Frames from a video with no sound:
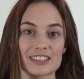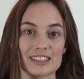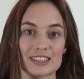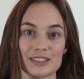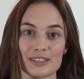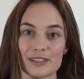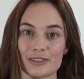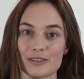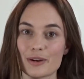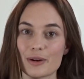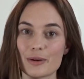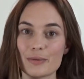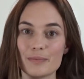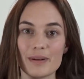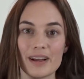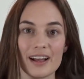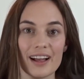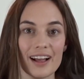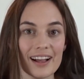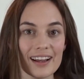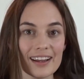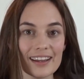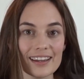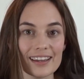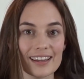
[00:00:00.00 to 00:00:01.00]
going to grow
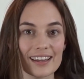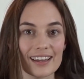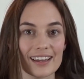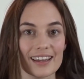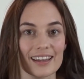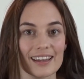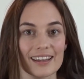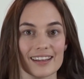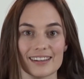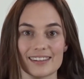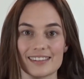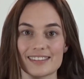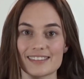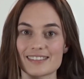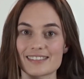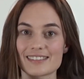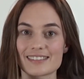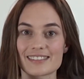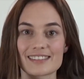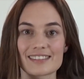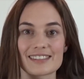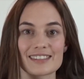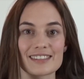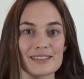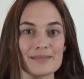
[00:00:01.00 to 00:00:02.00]
back and
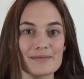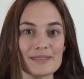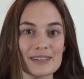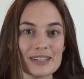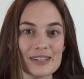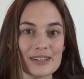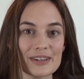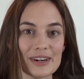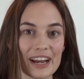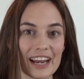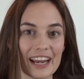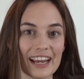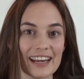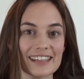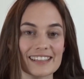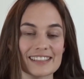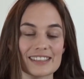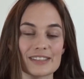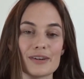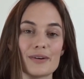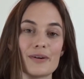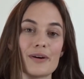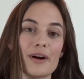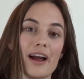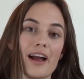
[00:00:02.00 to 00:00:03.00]
it's going to be great.
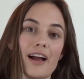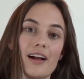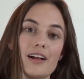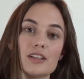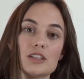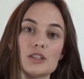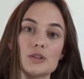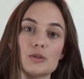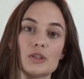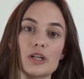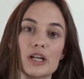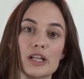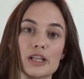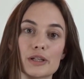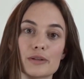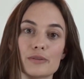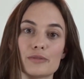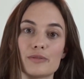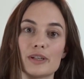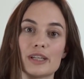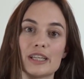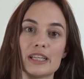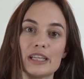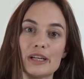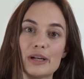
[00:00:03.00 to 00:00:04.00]
So I'll do another
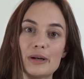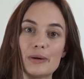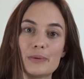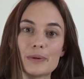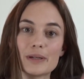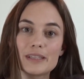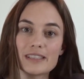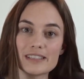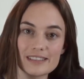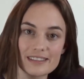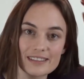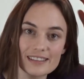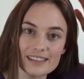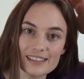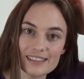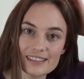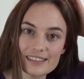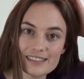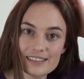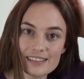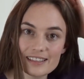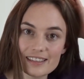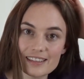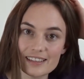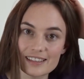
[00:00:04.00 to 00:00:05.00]
video when
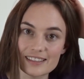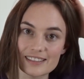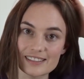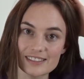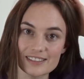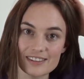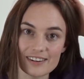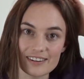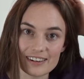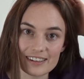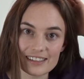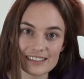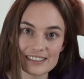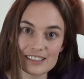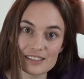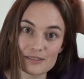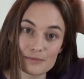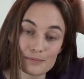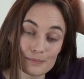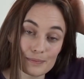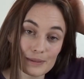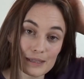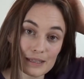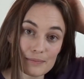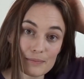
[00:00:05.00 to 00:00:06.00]
this is starting to
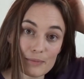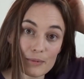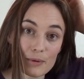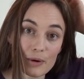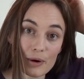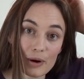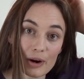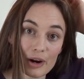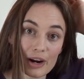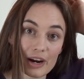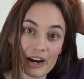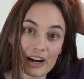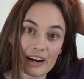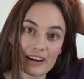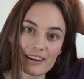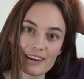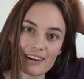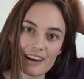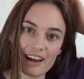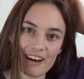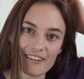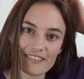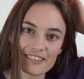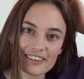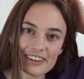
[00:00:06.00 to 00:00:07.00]
be more
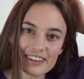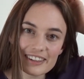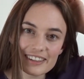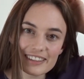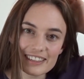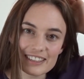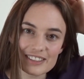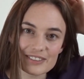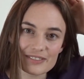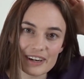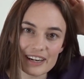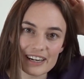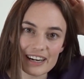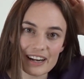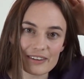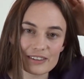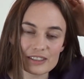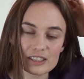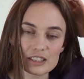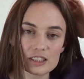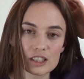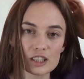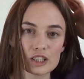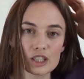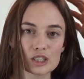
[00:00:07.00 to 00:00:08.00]
covered, because right now it
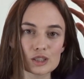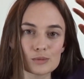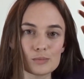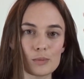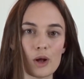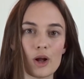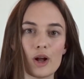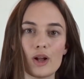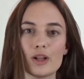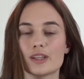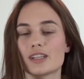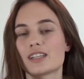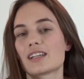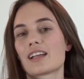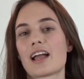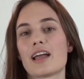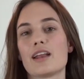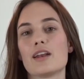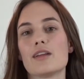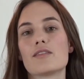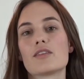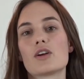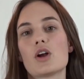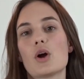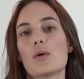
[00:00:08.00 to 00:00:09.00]
still looks bald, and kind
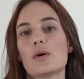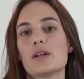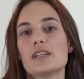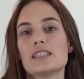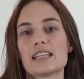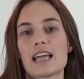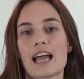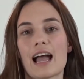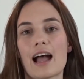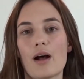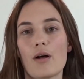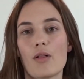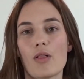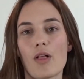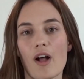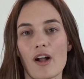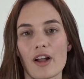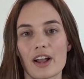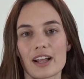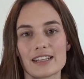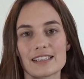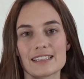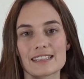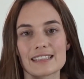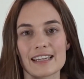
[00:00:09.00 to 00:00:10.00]
of go into how long
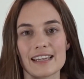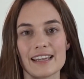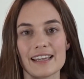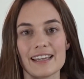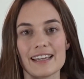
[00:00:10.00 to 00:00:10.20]
it's